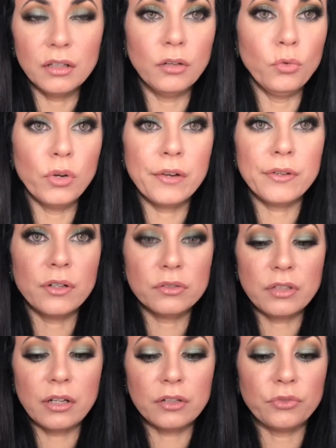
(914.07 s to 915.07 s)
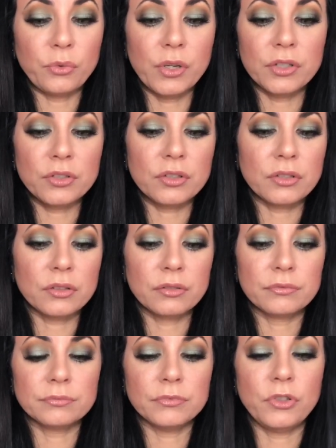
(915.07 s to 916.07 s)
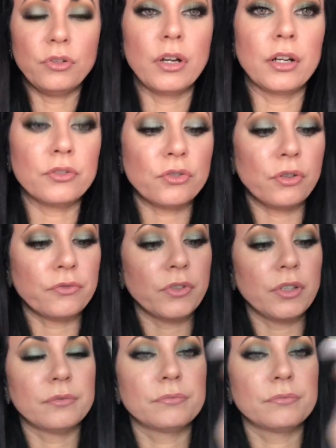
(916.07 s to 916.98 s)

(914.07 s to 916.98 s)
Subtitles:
Whoever knows how to swatch, you got a trophy.